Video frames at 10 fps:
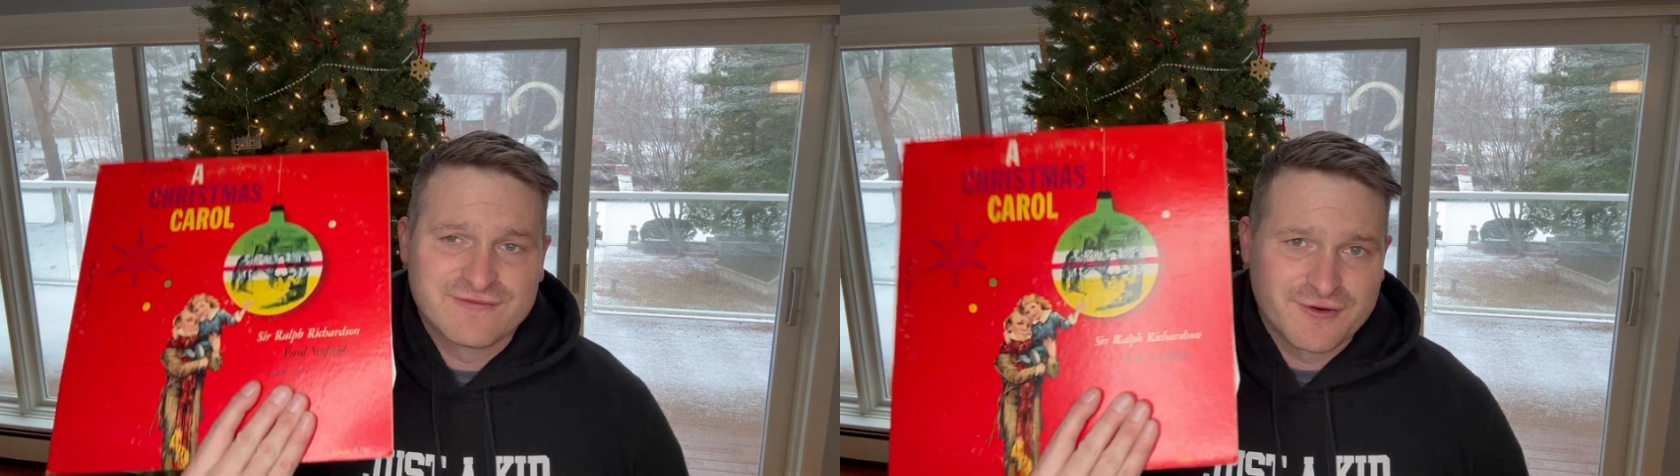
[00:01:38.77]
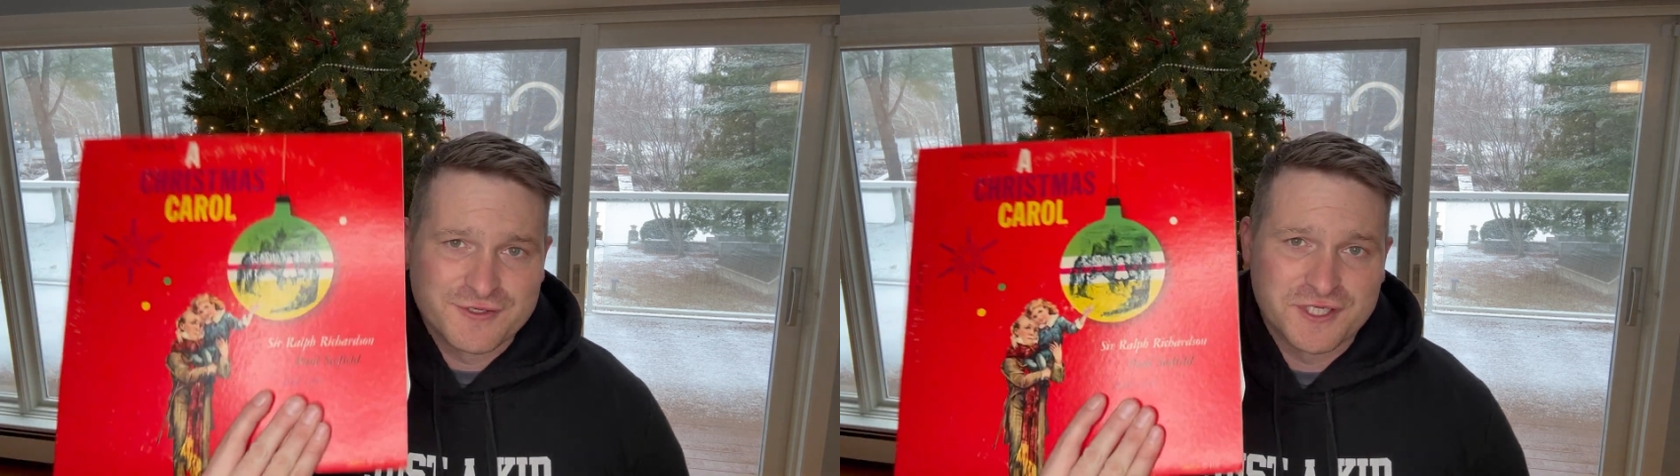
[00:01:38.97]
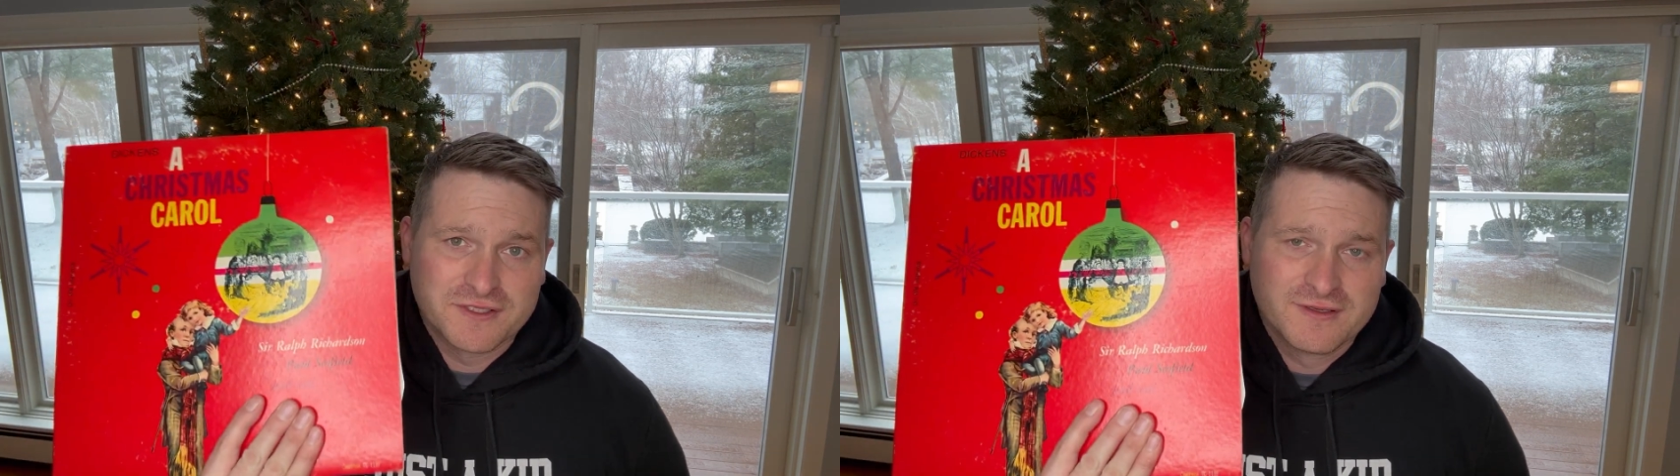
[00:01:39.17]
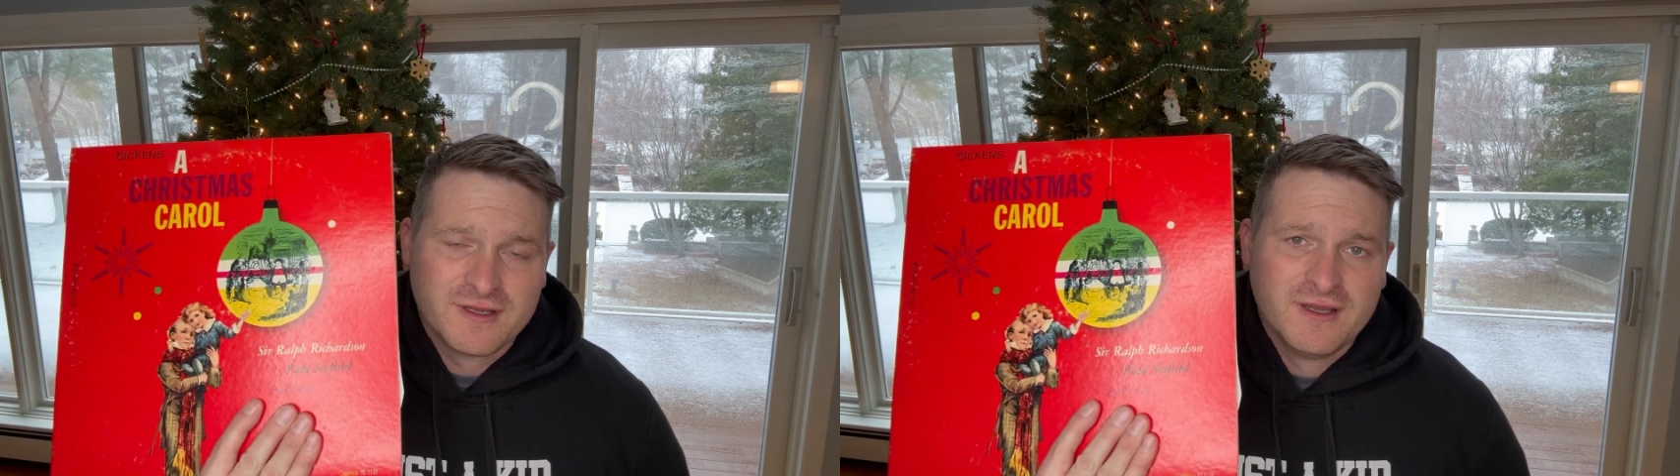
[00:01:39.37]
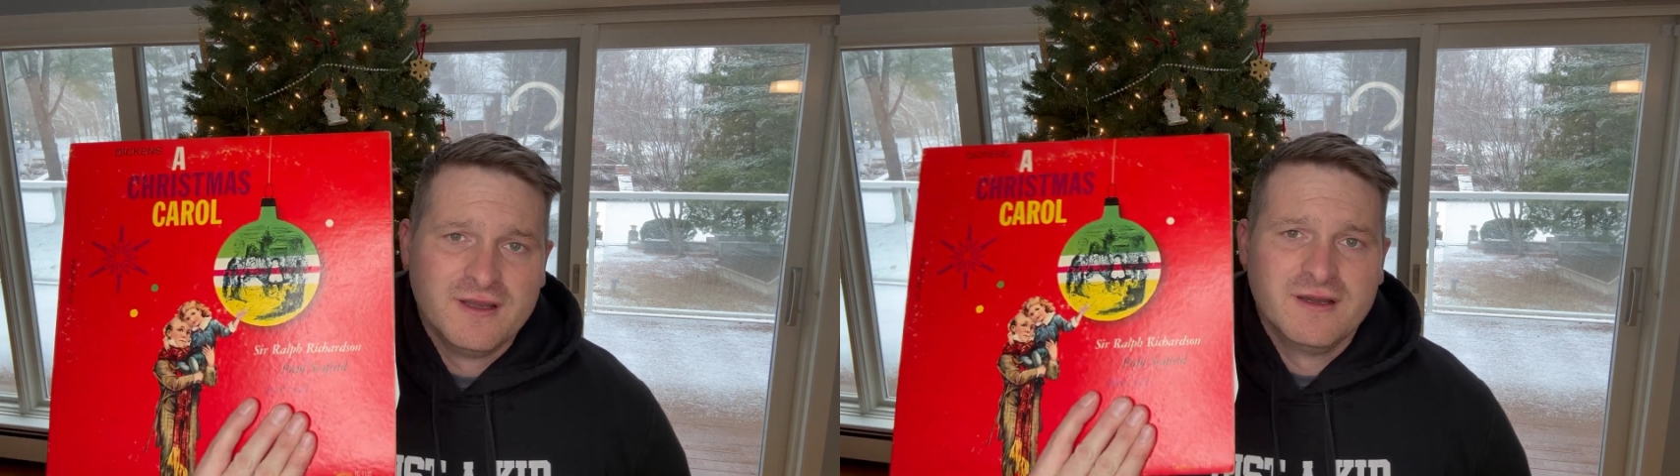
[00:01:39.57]
version
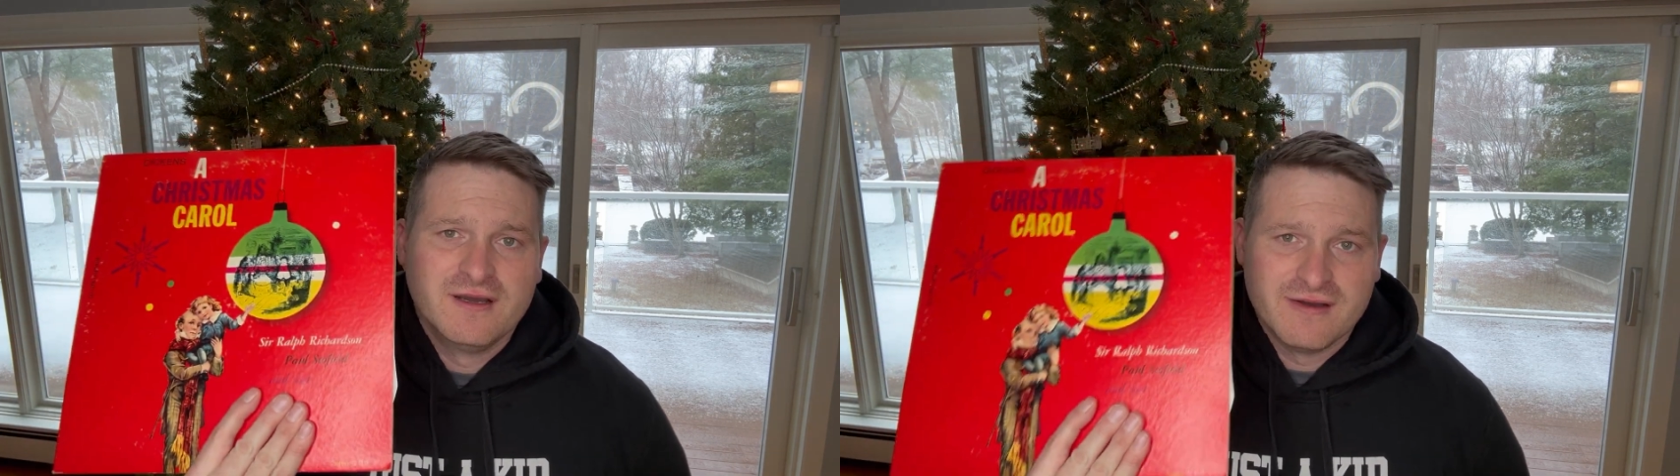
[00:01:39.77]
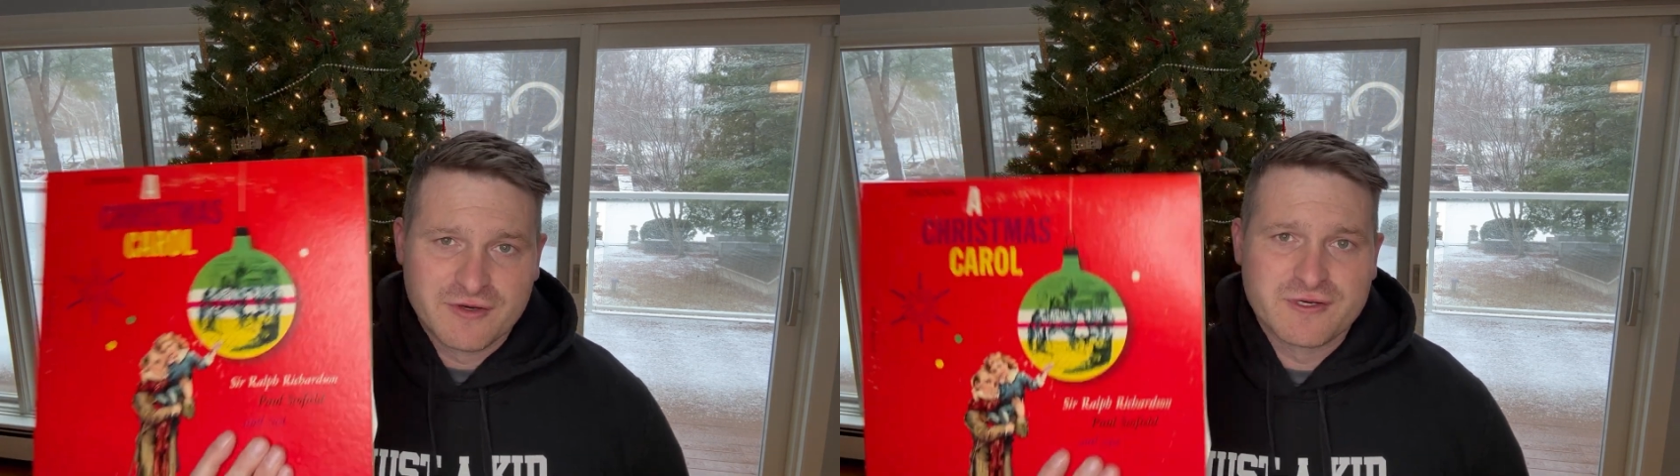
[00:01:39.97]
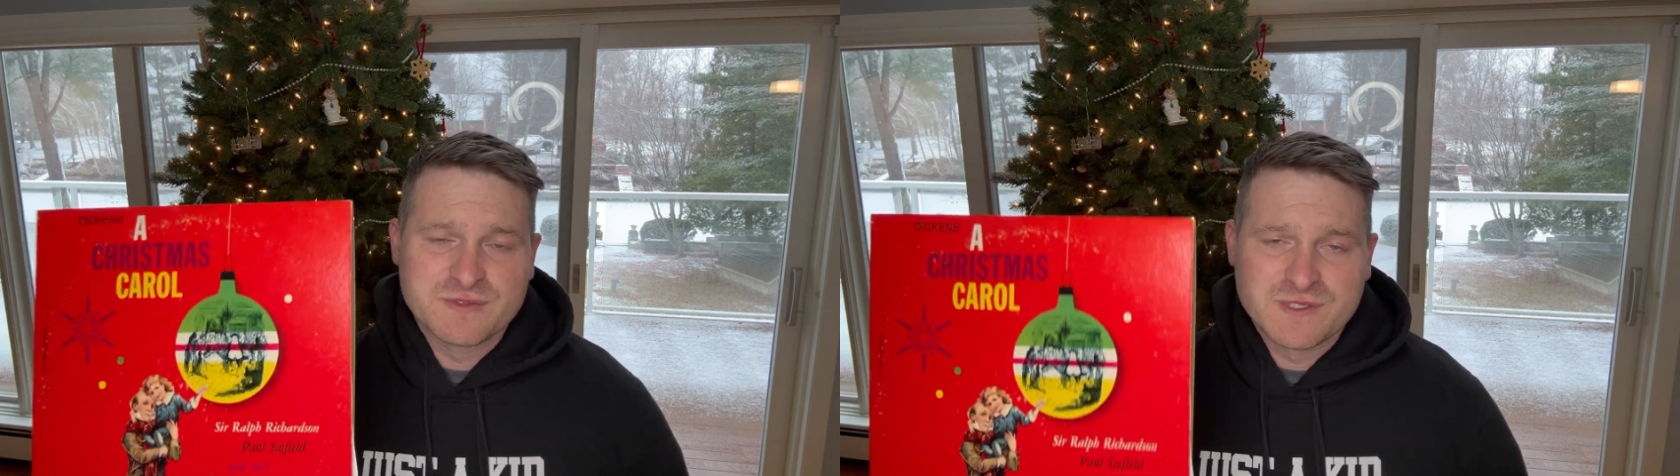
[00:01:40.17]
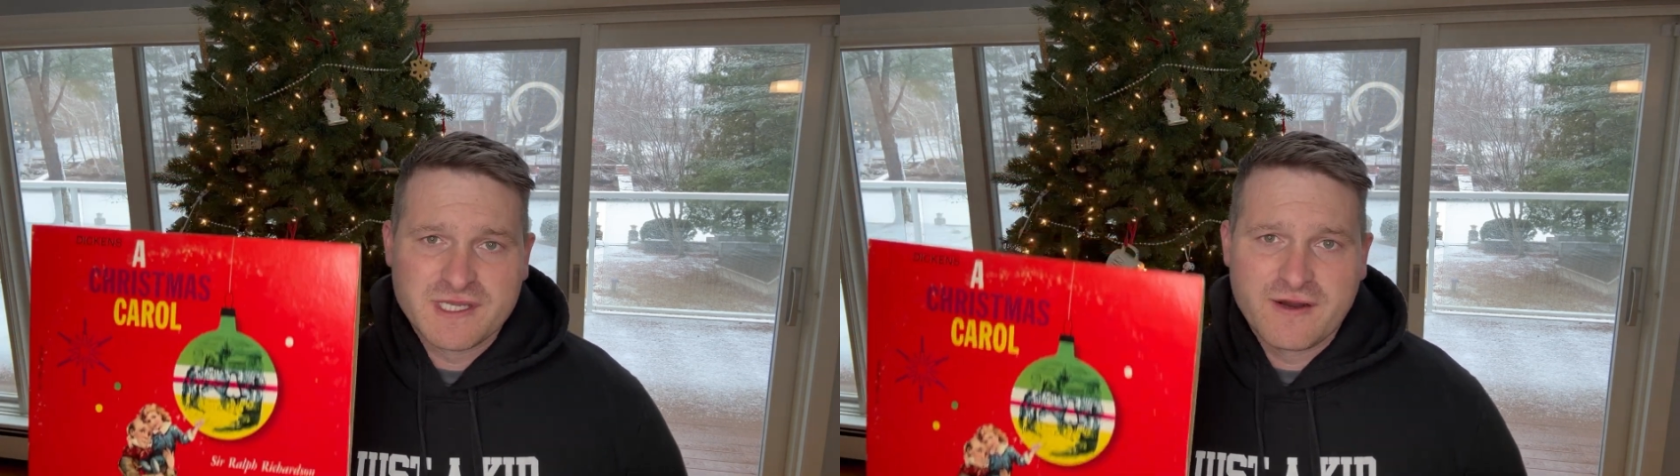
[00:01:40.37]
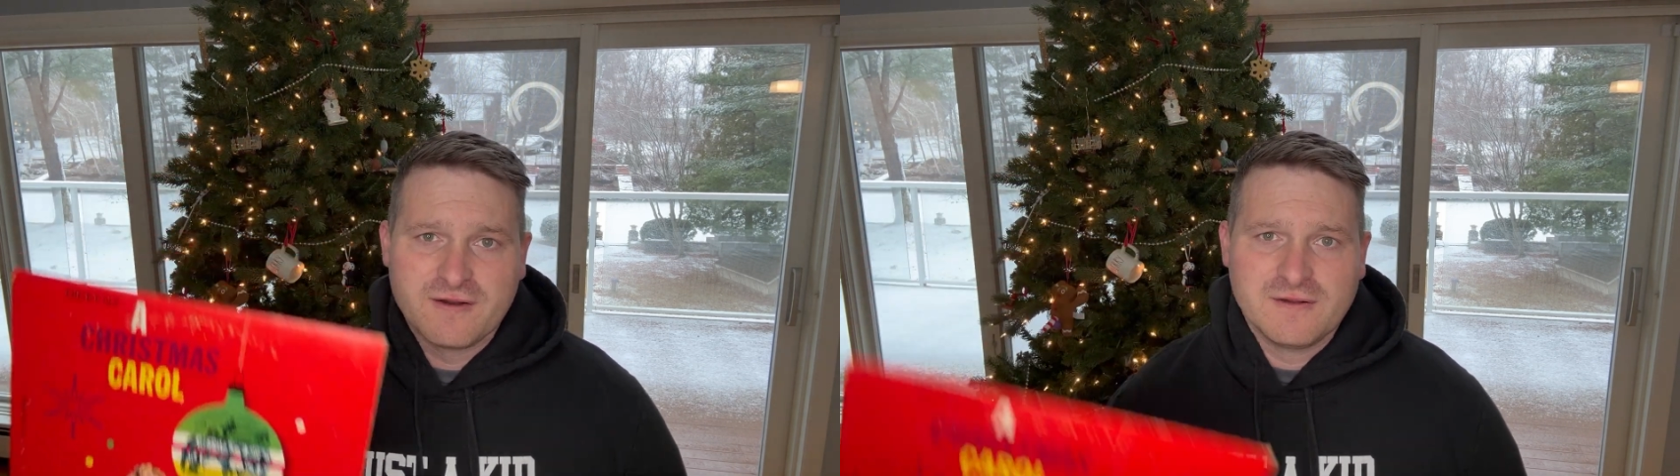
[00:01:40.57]
of a Christmas
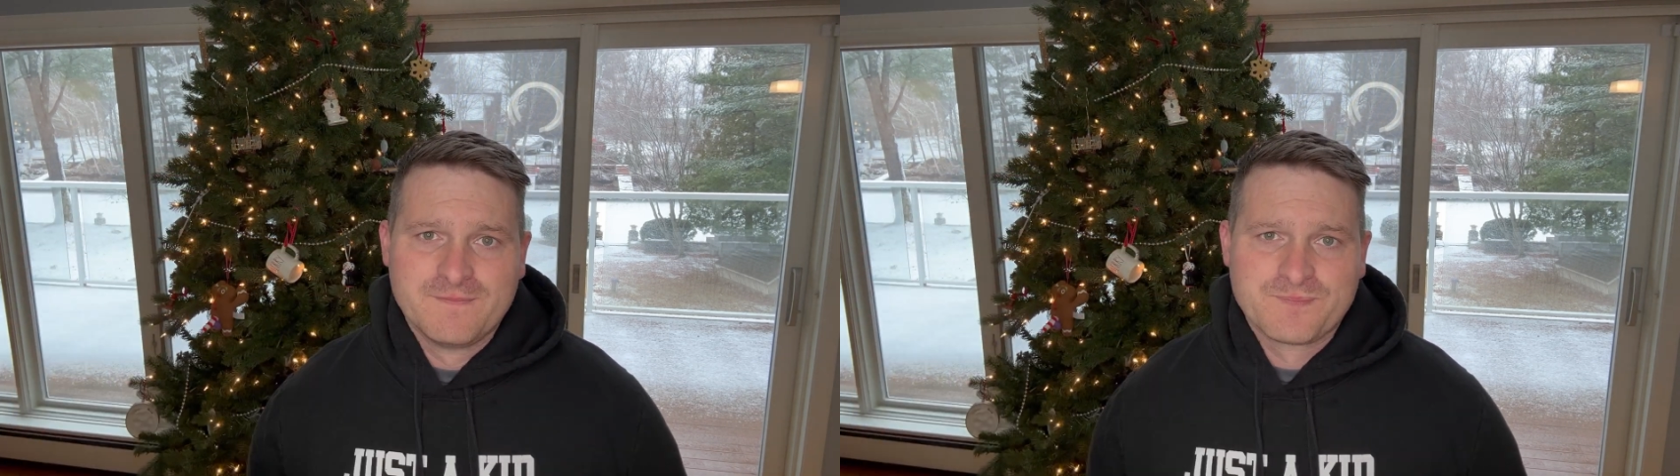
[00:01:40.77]
carol.